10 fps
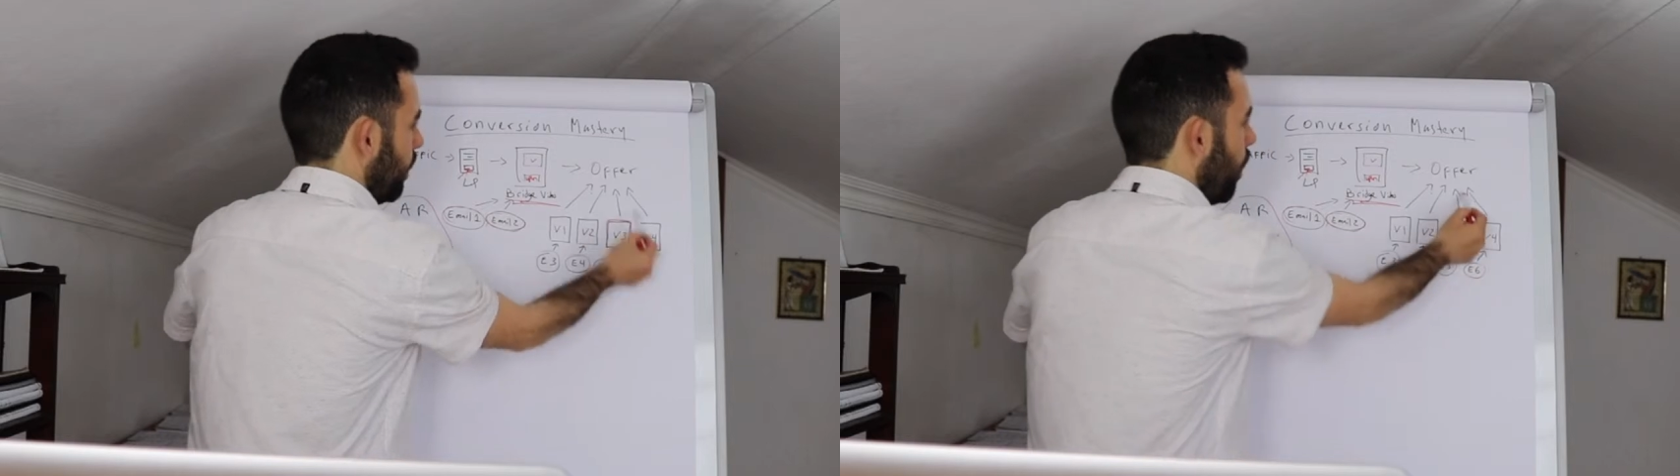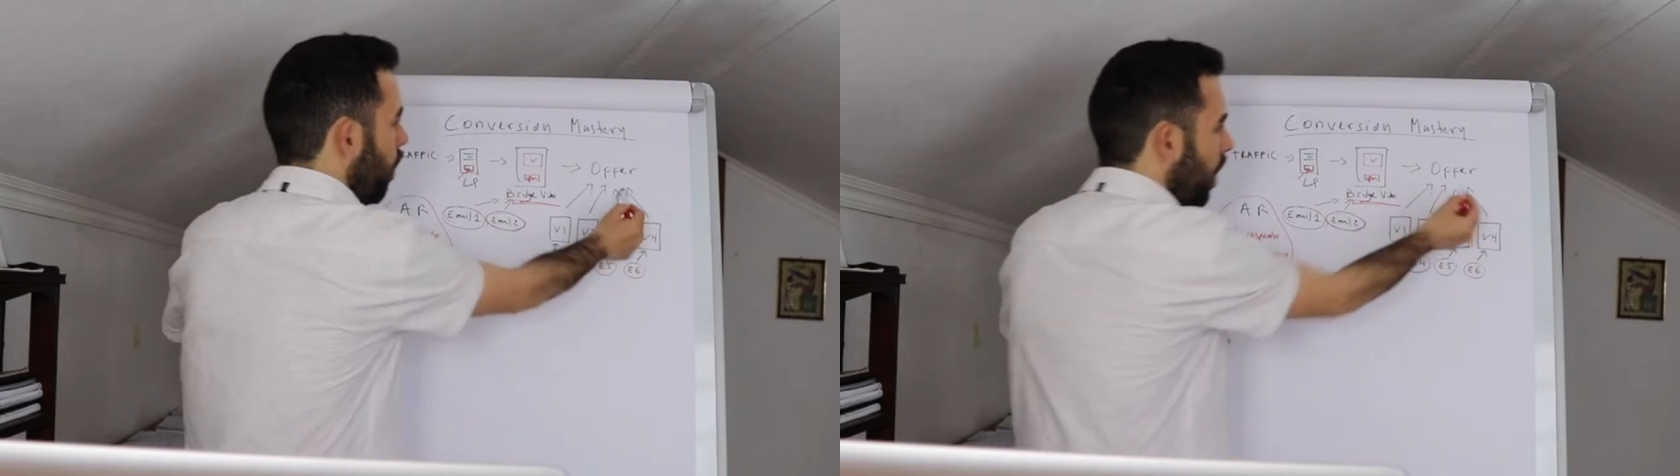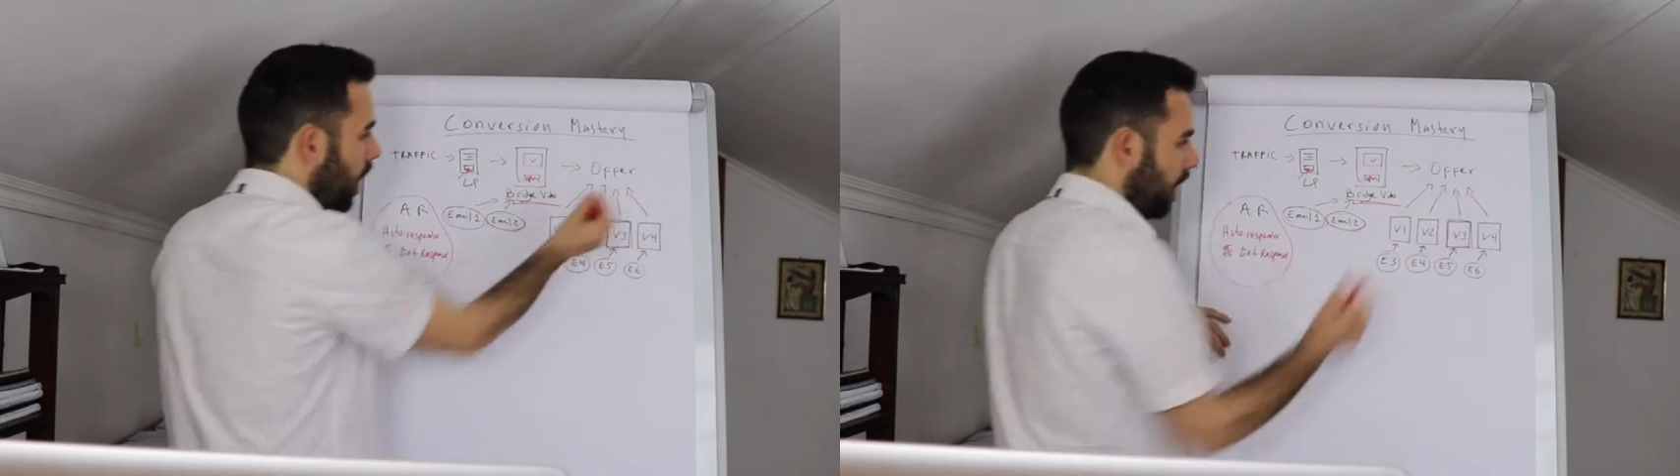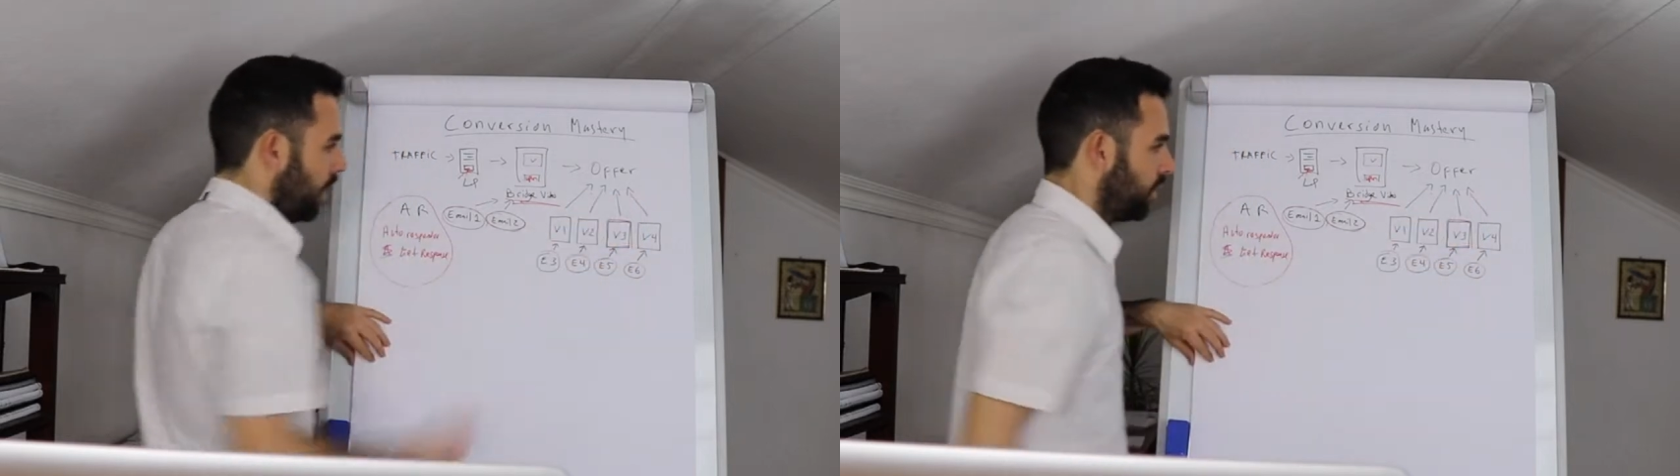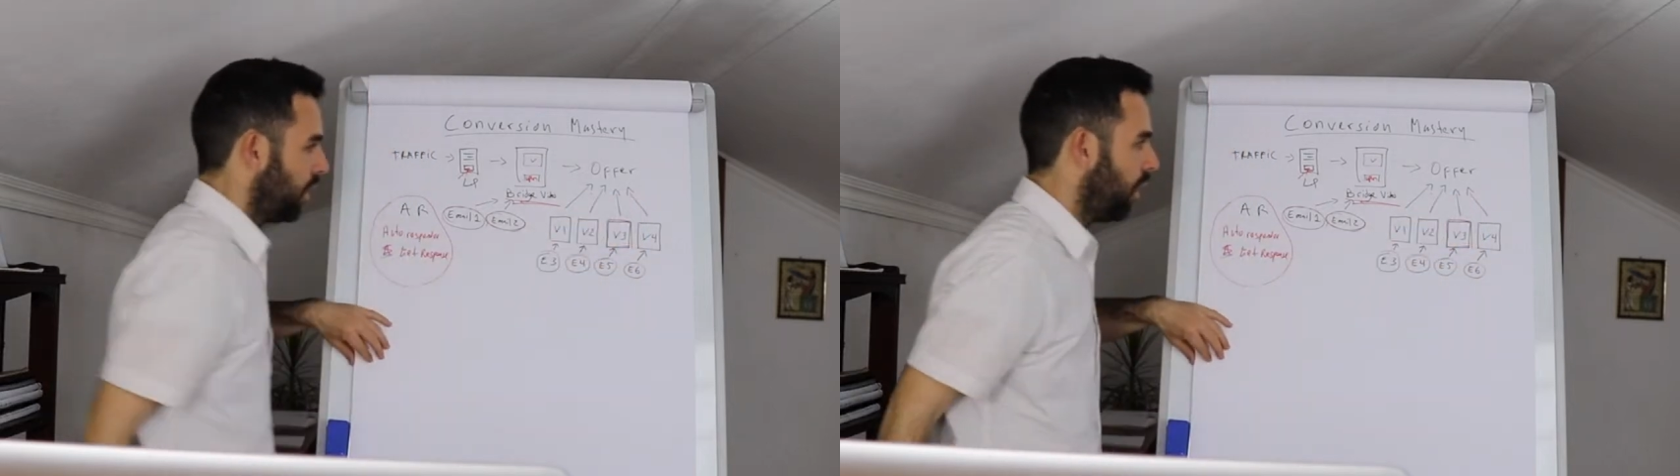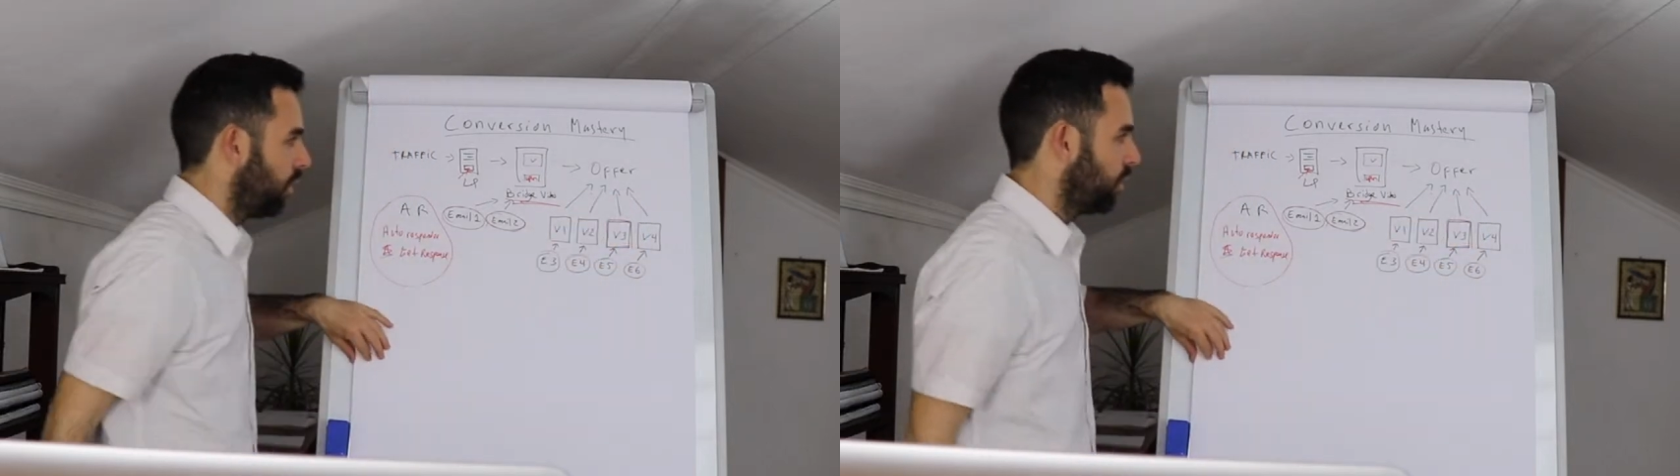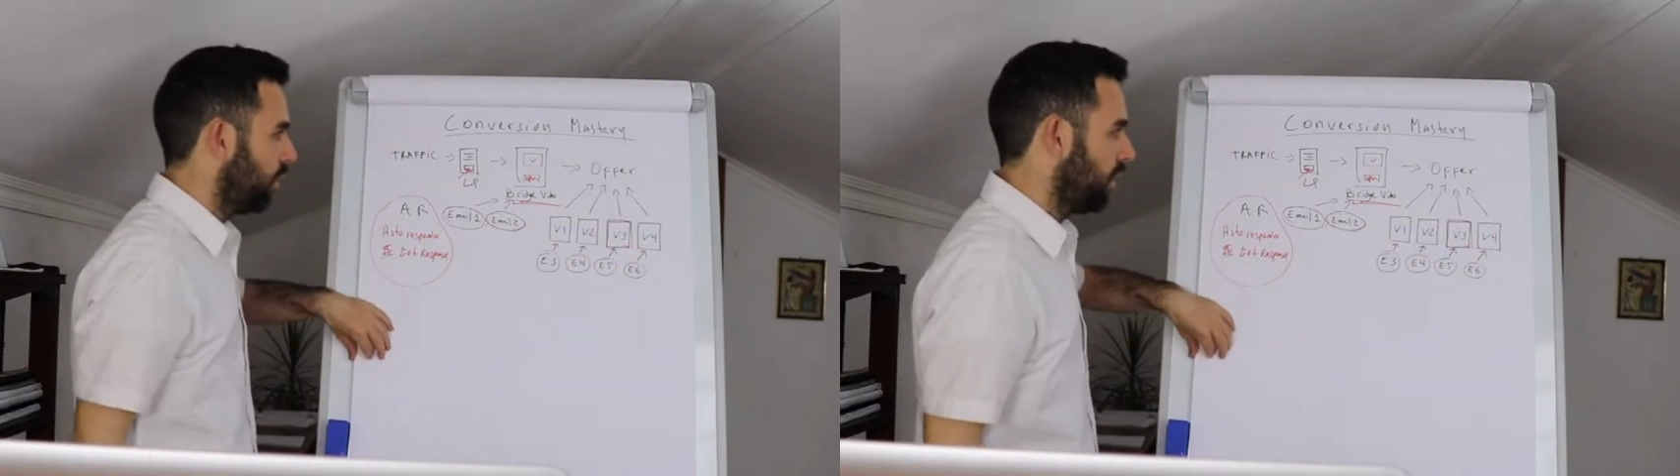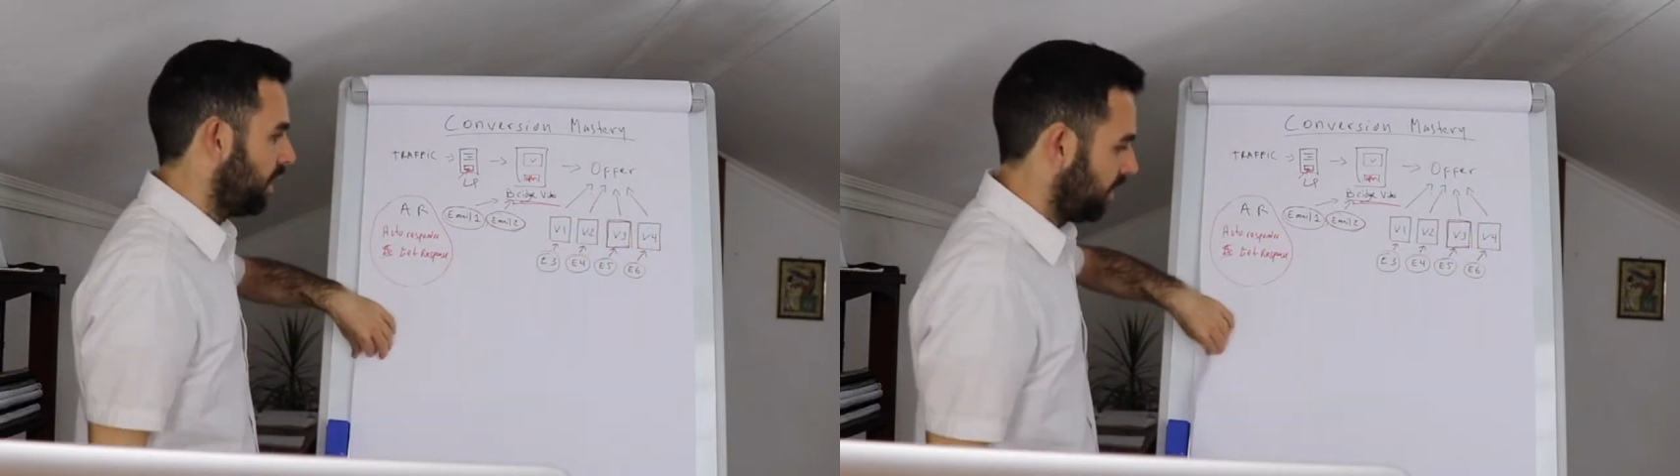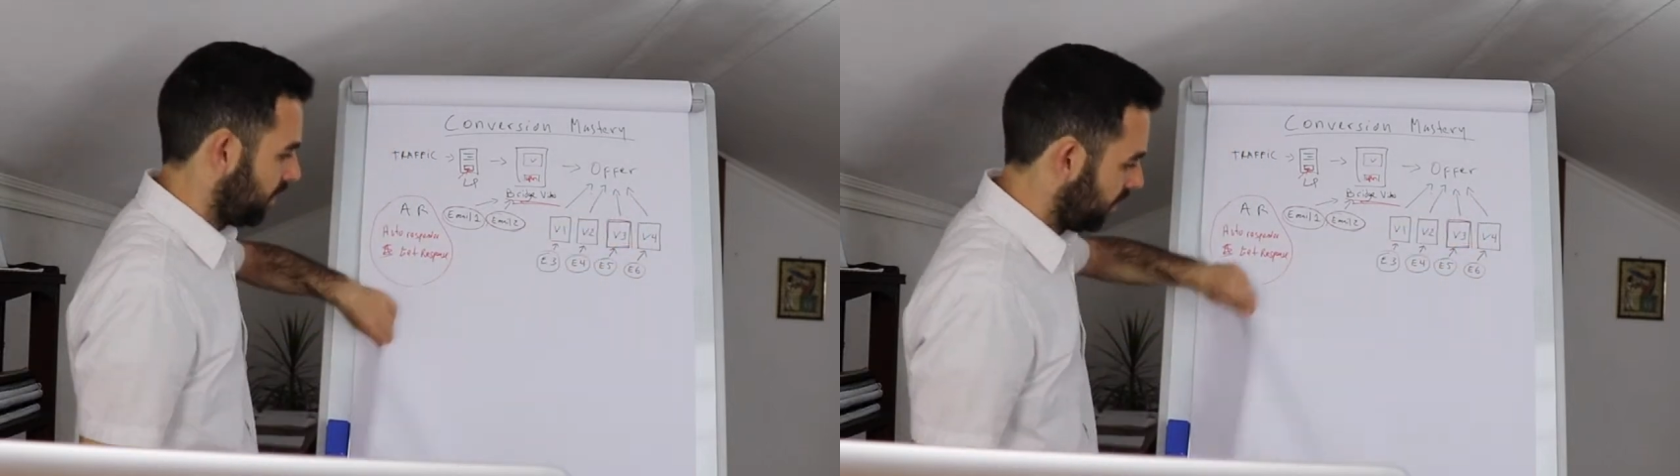4, it's also going to